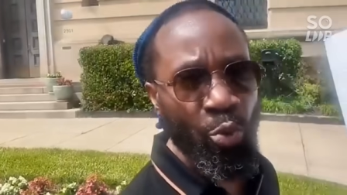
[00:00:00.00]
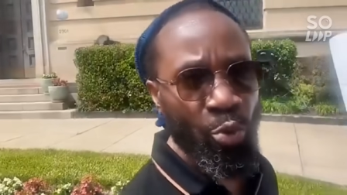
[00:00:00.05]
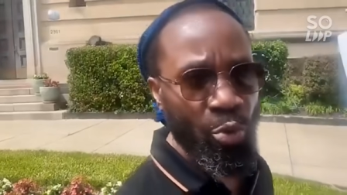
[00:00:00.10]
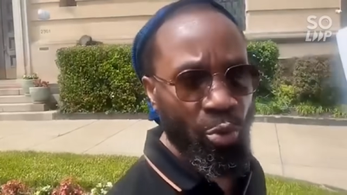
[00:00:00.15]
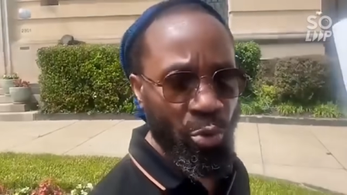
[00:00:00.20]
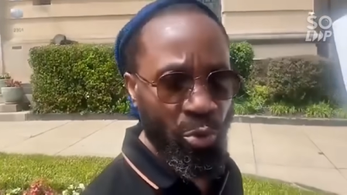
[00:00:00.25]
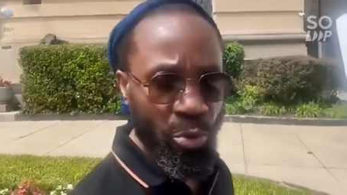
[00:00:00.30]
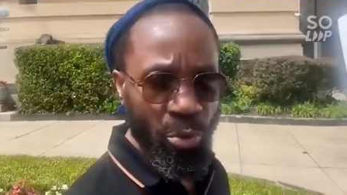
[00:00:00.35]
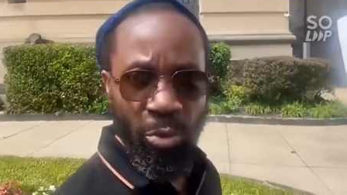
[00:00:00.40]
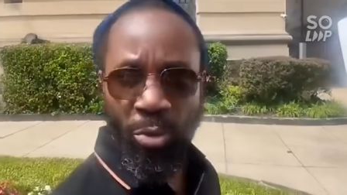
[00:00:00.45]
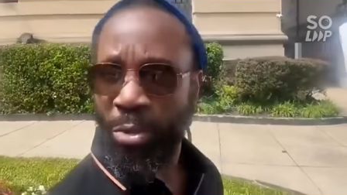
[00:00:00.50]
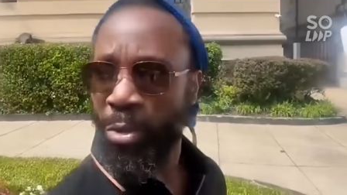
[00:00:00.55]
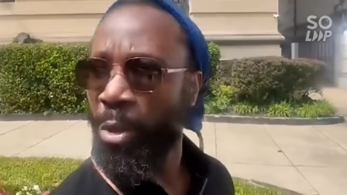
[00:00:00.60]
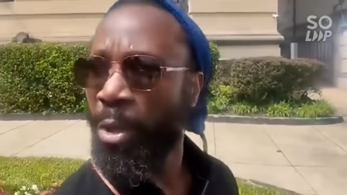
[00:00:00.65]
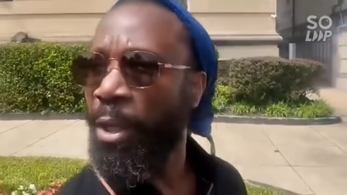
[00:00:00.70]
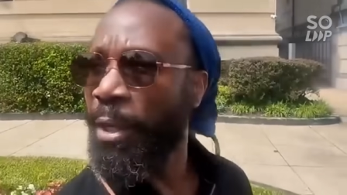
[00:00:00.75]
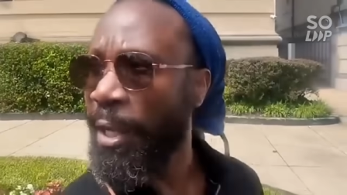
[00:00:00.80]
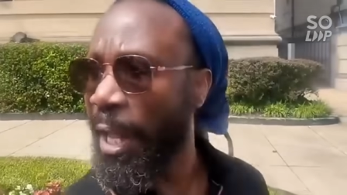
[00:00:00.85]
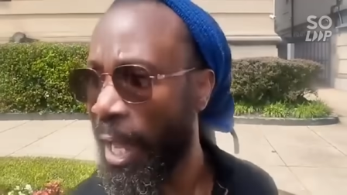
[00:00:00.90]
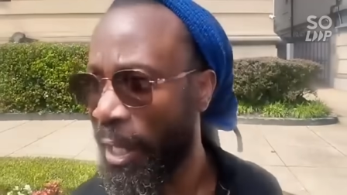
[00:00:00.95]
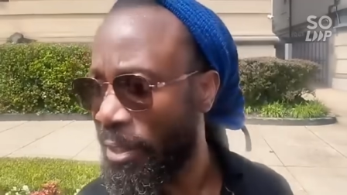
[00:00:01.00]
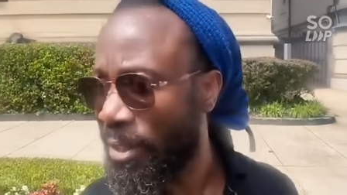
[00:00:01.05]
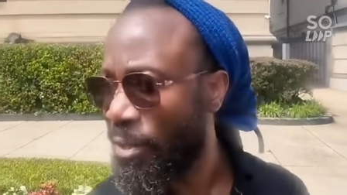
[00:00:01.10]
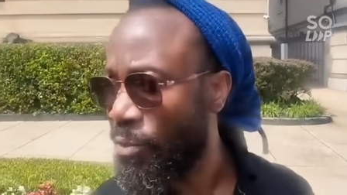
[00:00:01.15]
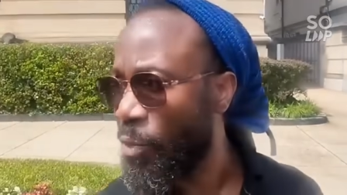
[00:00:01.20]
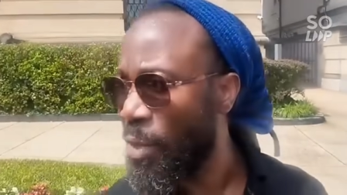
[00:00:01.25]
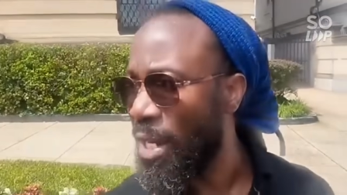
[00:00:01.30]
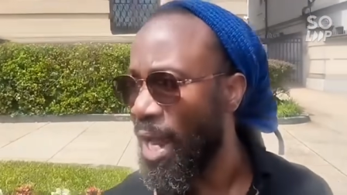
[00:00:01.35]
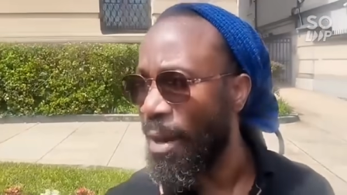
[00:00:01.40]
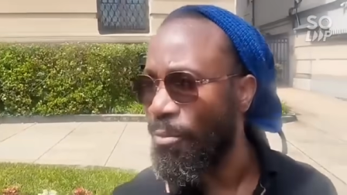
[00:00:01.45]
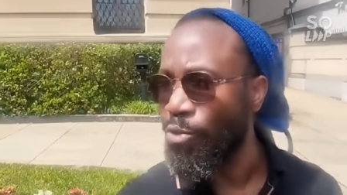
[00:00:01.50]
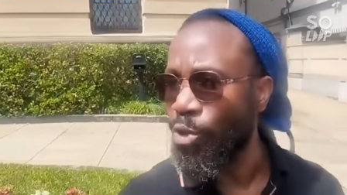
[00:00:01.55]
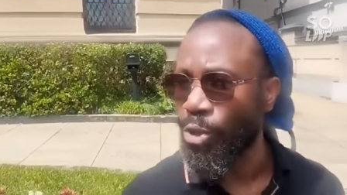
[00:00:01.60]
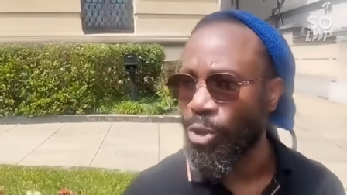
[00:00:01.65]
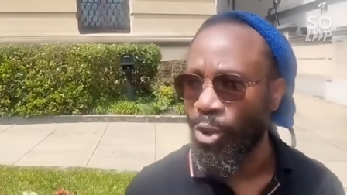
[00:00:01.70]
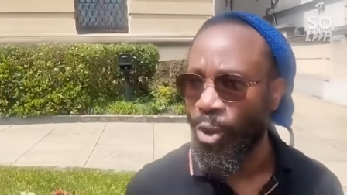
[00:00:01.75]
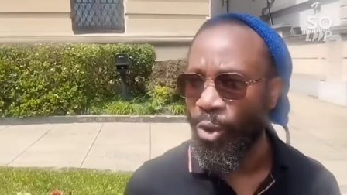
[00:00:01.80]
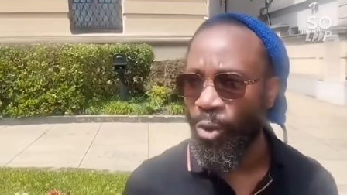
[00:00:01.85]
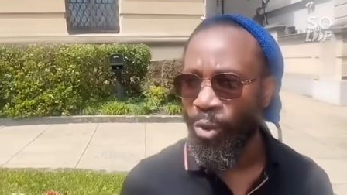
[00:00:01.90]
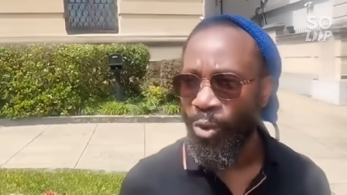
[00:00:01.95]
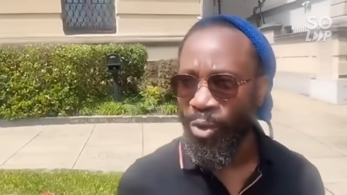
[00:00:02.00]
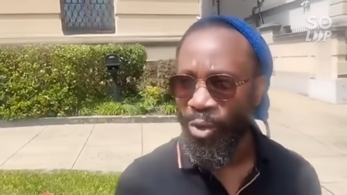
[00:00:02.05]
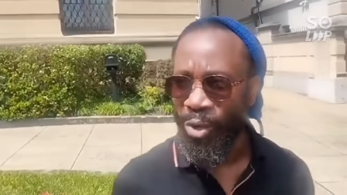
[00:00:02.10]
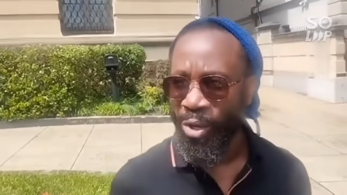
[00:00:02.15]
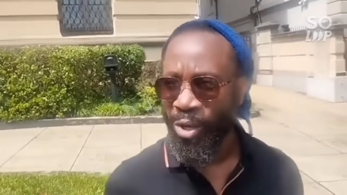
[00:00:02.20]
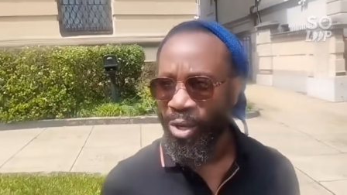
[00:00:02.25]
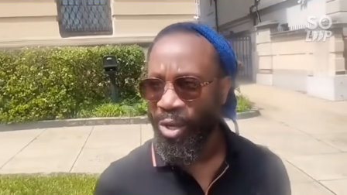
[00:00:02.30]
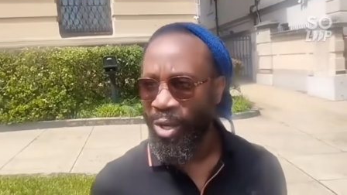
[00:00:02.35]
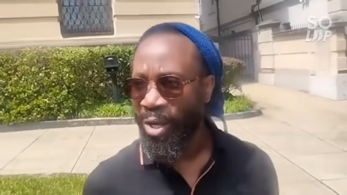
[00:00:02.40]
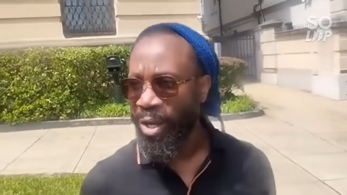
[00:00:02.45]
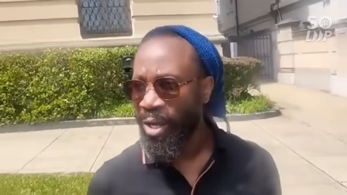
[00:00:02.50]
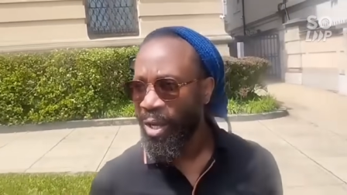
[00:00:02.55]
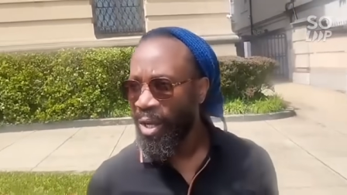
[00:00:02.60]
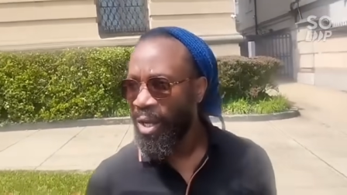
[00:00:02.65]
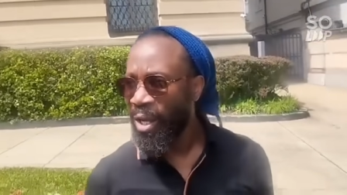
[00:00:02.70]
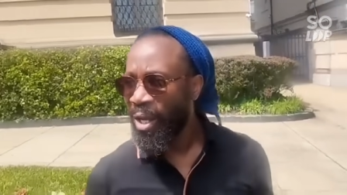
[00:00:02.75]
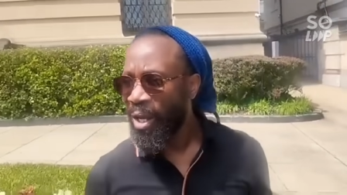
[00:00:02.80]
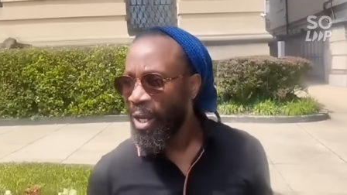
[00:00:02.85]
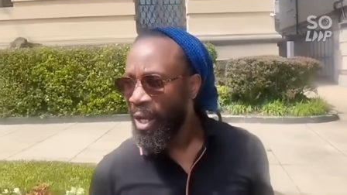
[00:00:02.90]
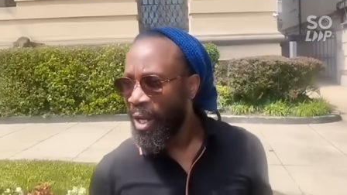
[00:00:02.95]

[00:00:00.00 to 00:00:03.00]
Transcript: Yes, yes. Why do you think it's a bad thing?